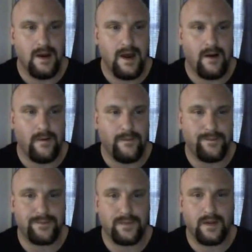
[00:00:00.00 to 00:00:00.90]
Now,
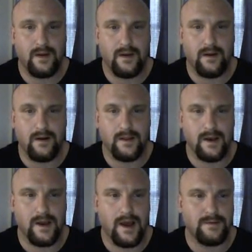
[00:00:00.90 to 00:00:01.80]
you're on
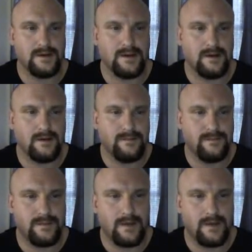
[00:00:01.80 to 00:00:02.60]
lead capture system.